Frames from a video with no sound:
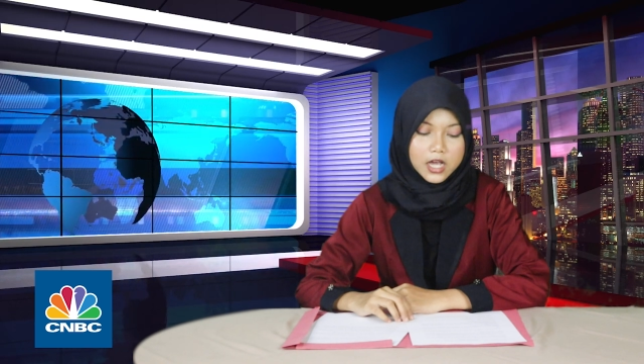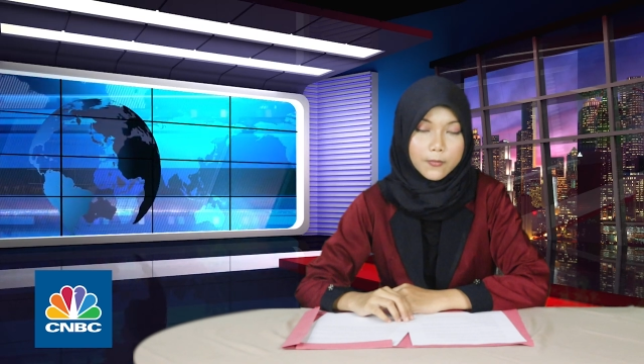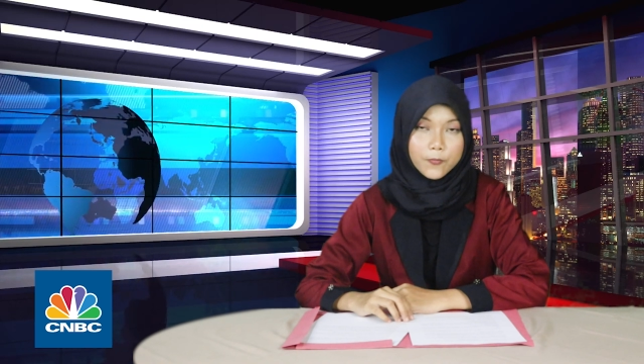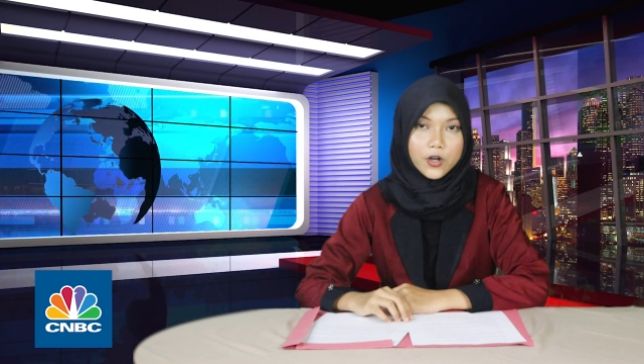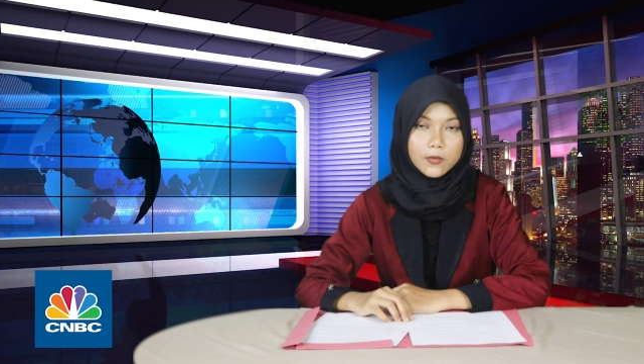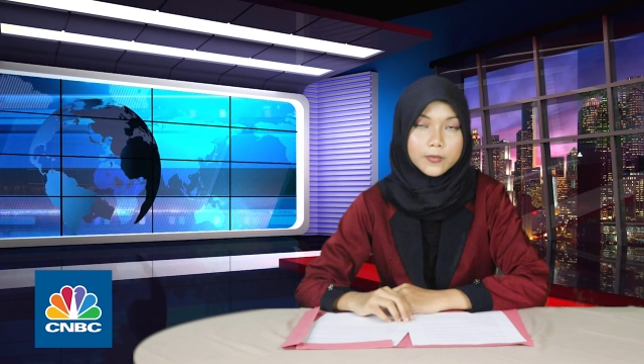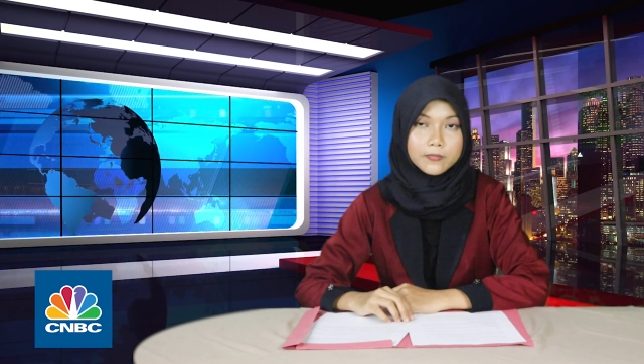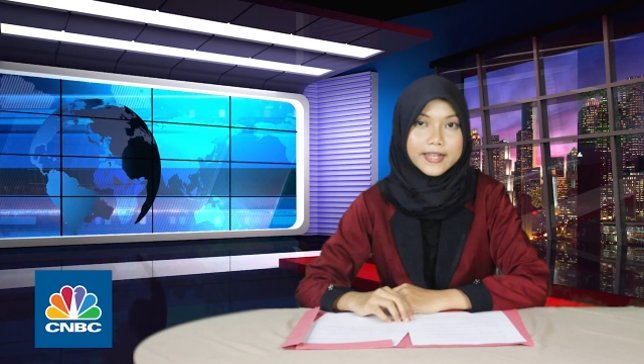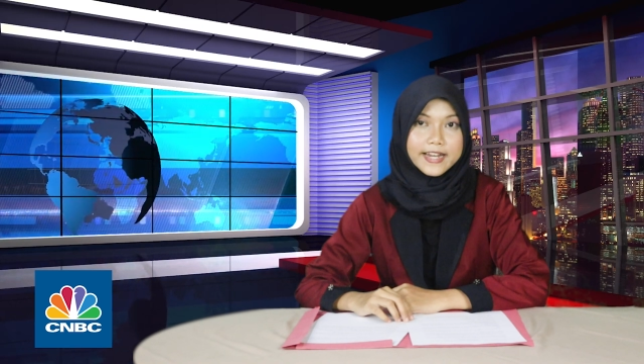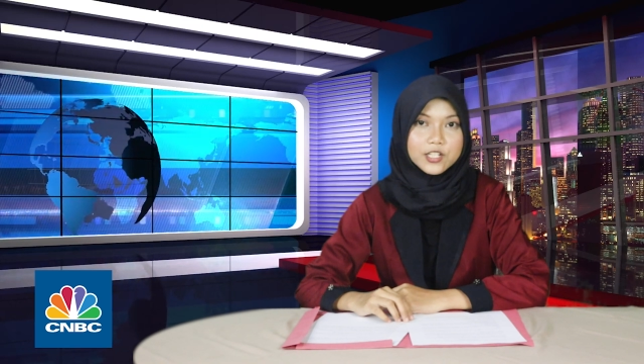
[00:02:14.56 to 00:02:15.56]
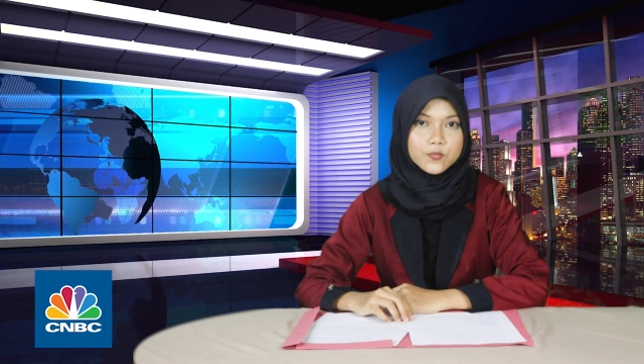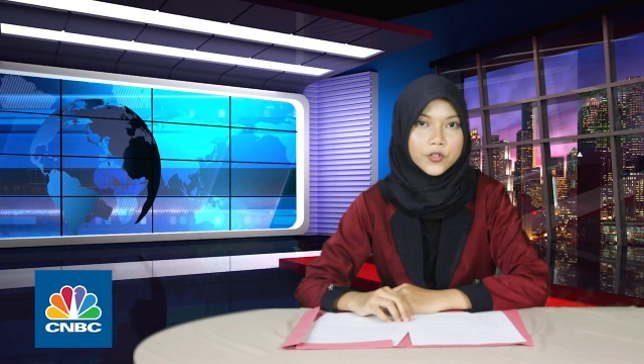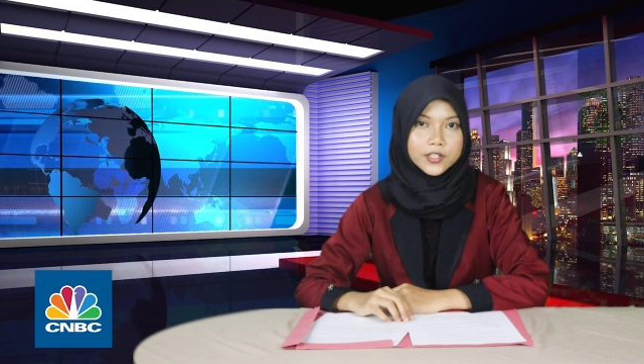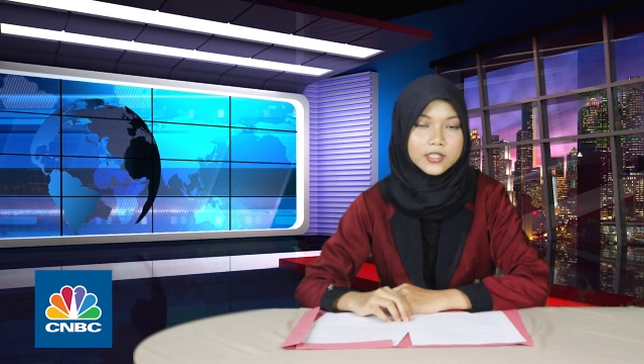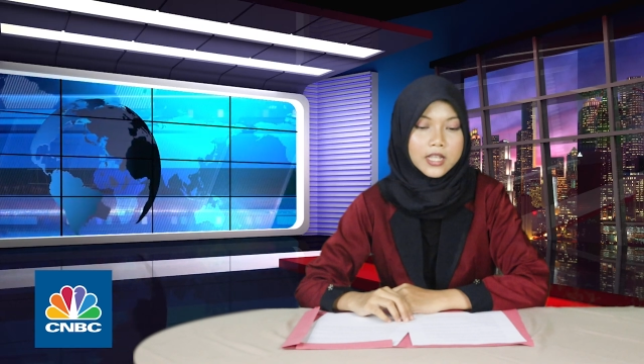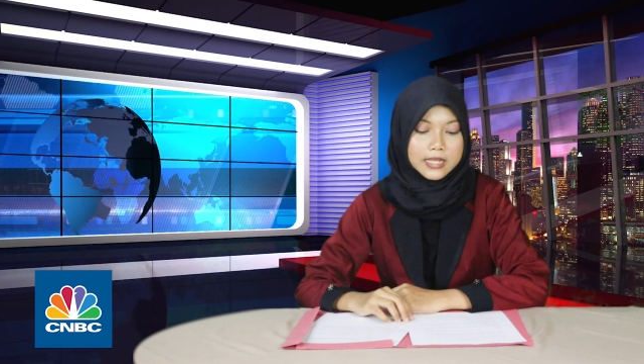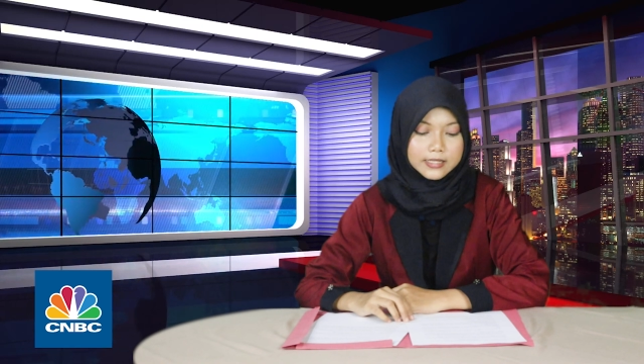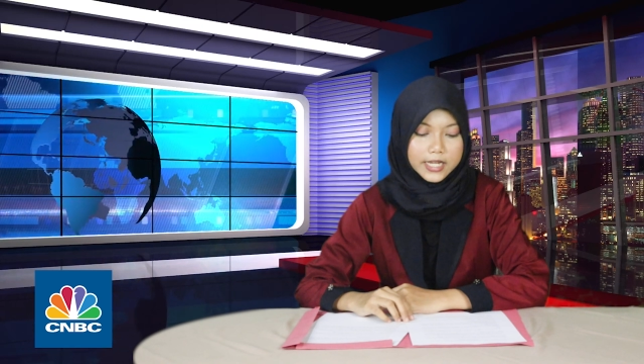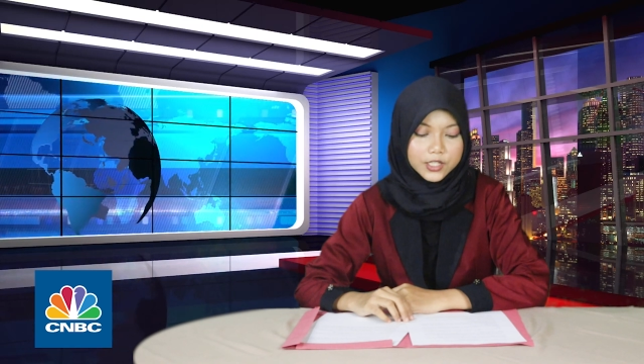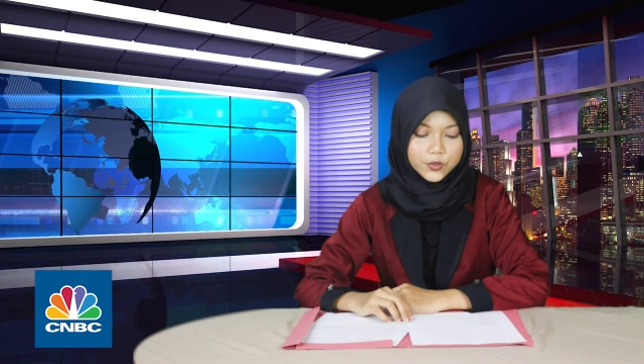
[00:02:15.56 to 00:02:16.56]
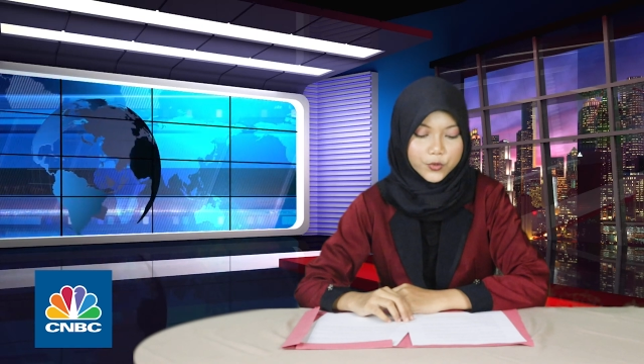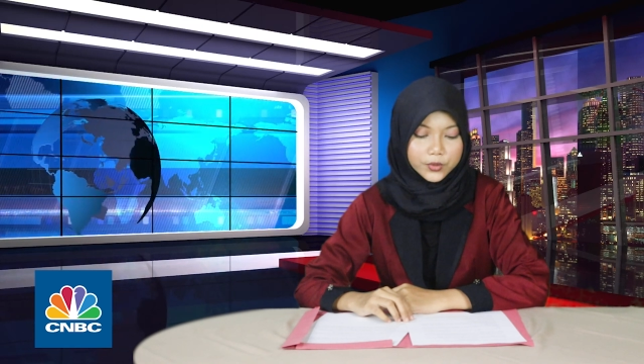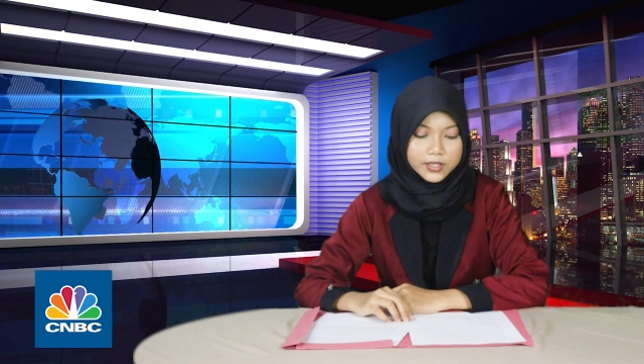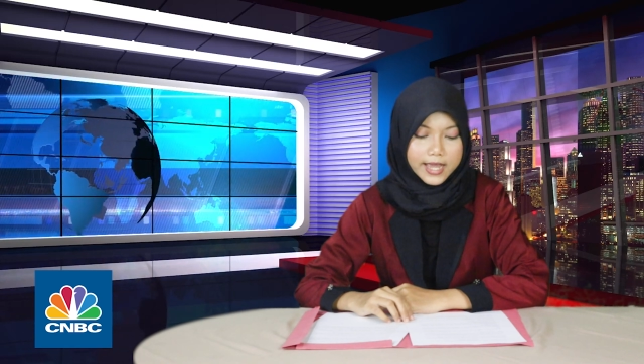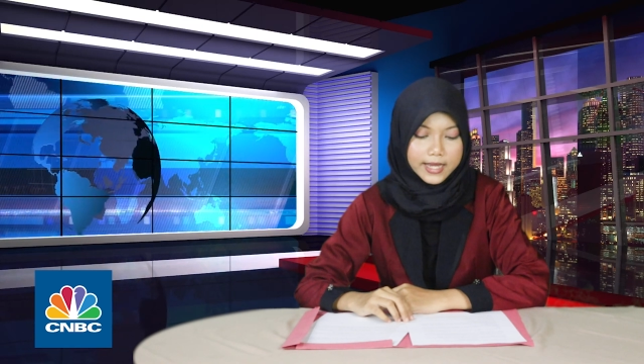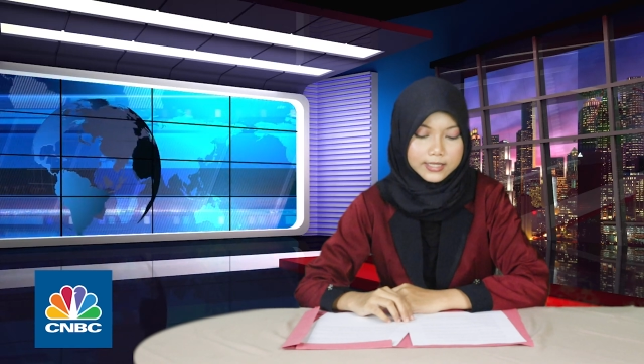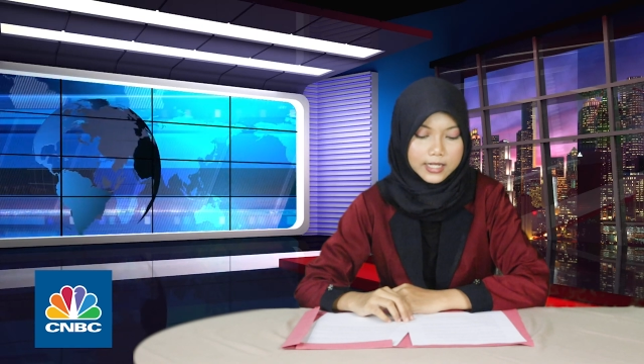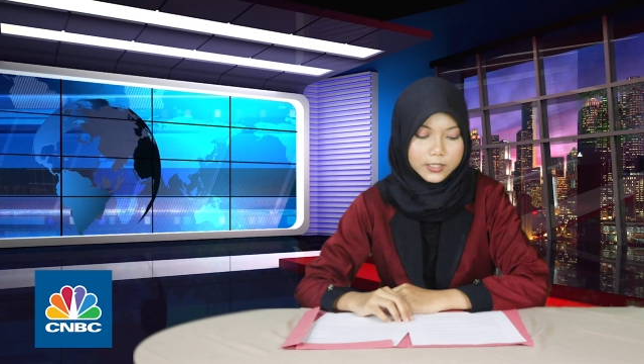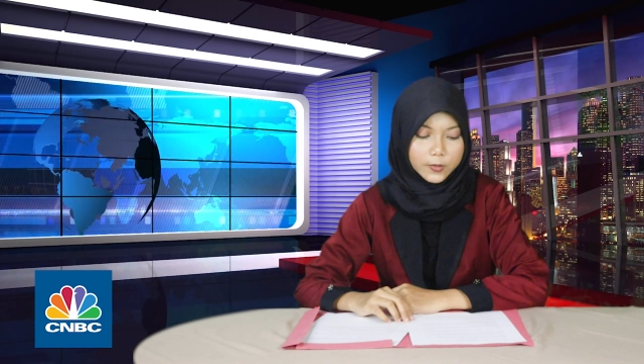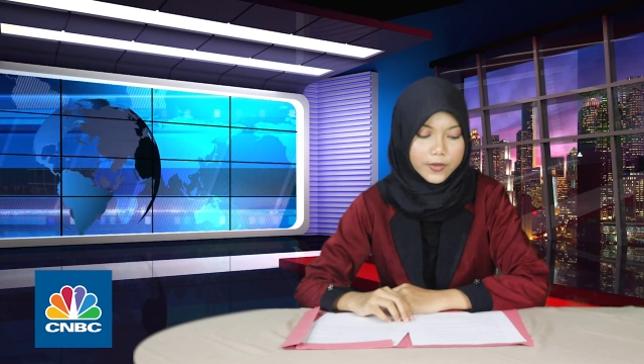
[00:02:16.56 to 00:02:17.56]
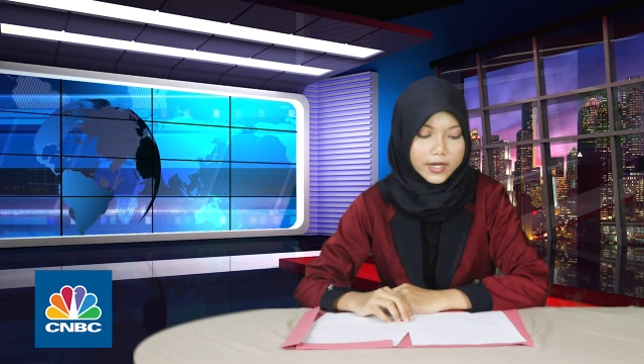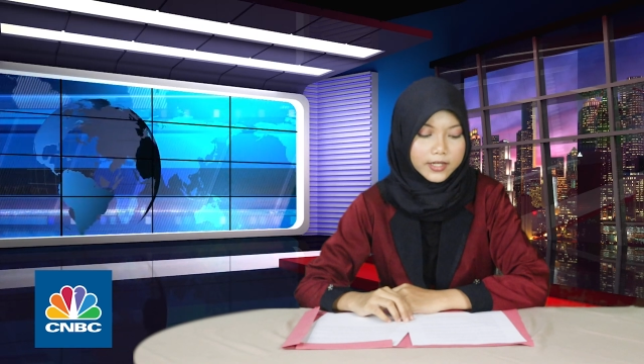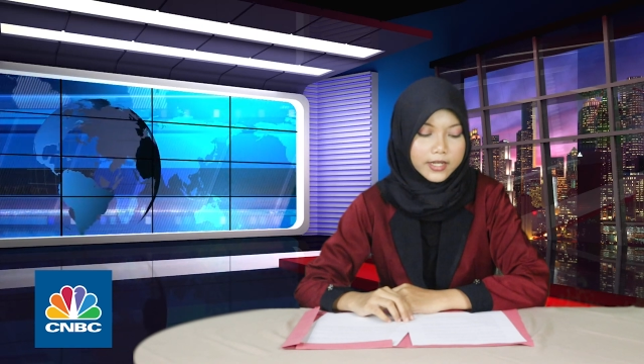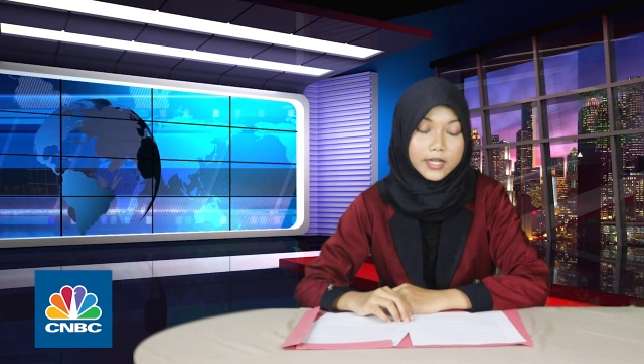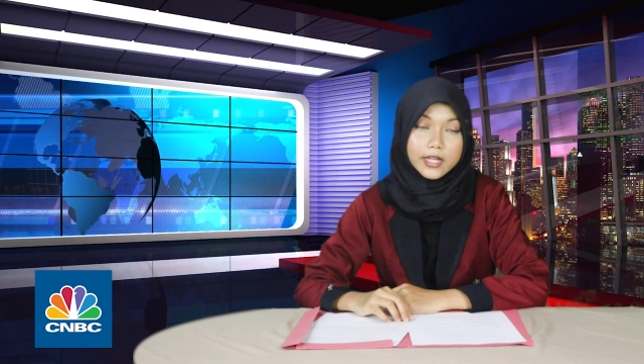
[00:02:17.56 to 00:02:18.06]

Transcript: a problem that experts said could exacerbate